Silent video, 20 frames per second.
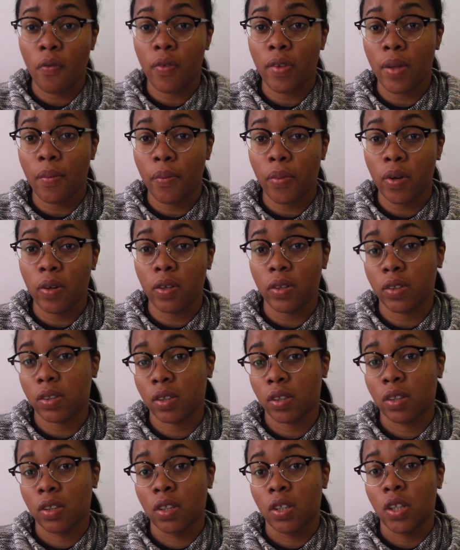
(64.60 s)
for the
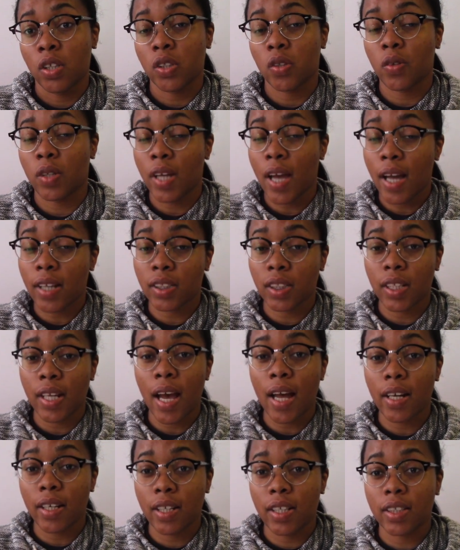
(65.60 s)
Bulls. So he actually
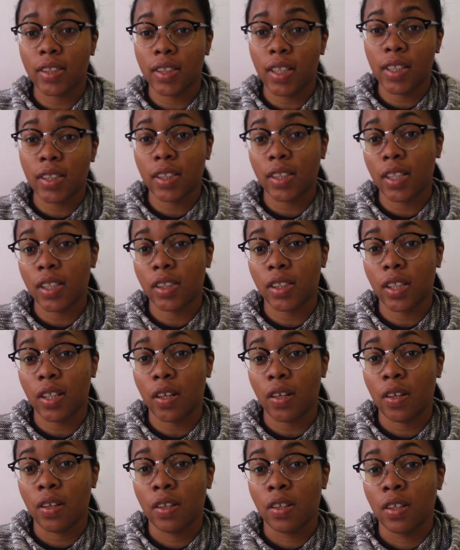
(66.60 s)
had a good season this year.
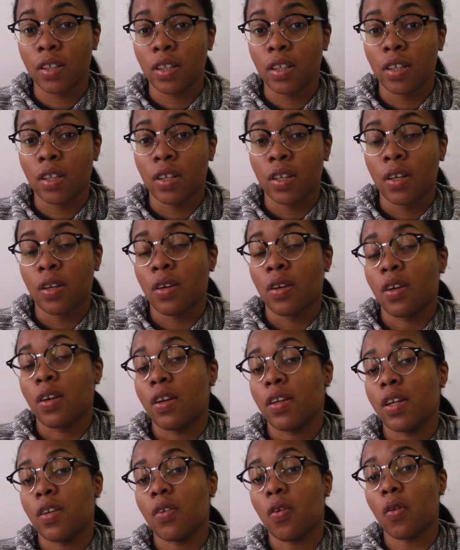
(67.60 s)

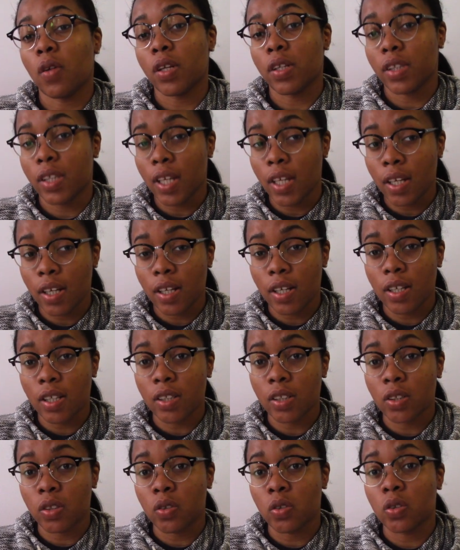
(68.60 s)
The only thing
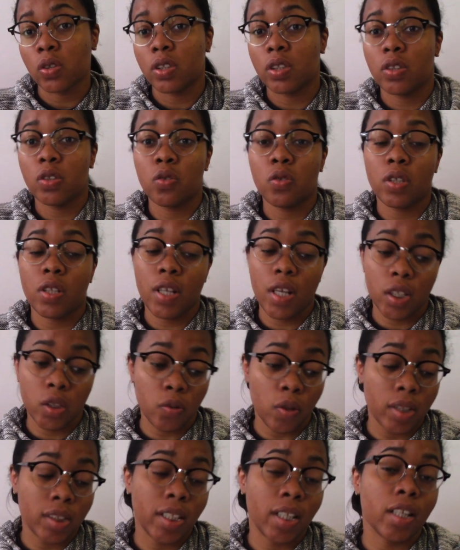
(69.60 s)
is, do the Knicks
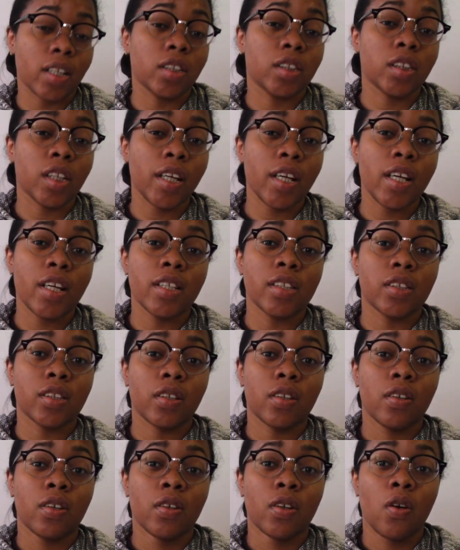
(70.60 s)
want to take a chance
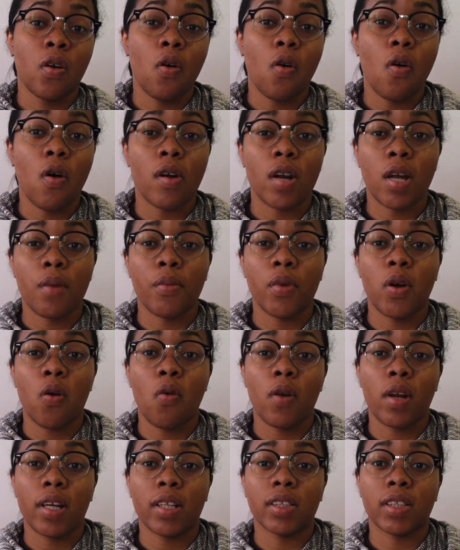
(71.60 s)
on him
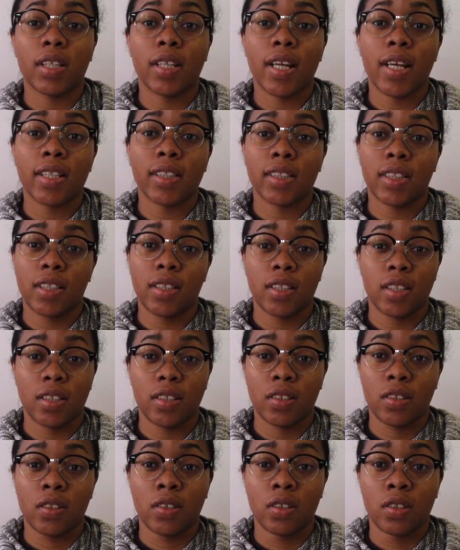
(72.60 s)
going to next season?
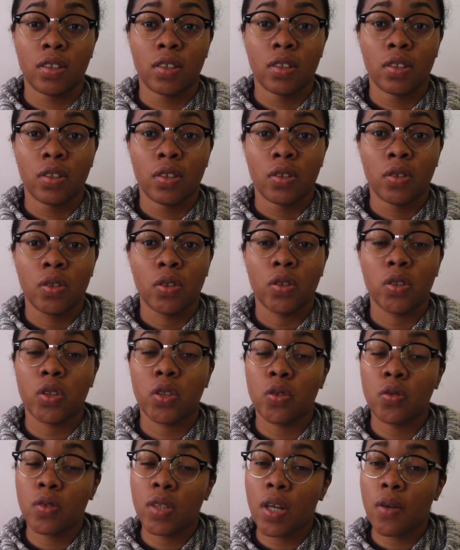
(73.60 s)

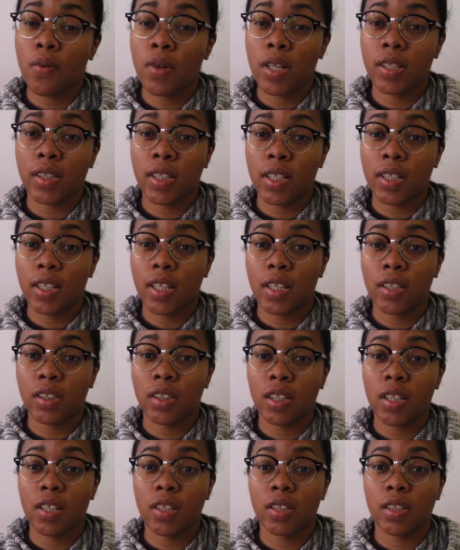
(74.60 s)
Do they want to take that
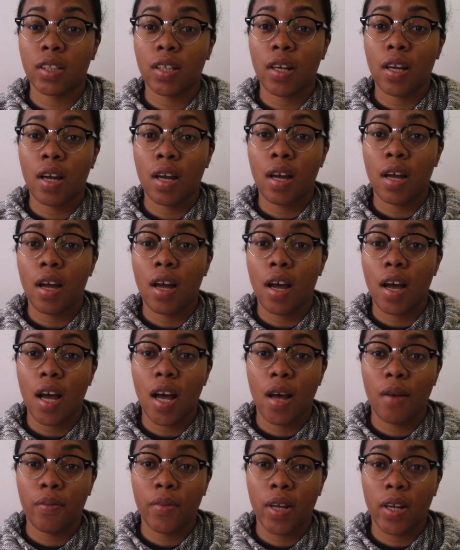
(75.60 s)
chance?
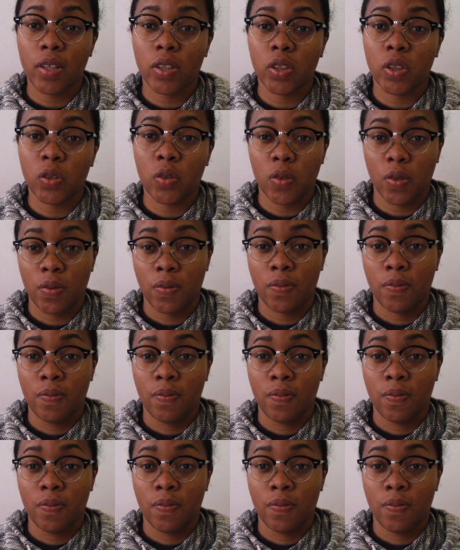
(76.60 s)
I'm not sure.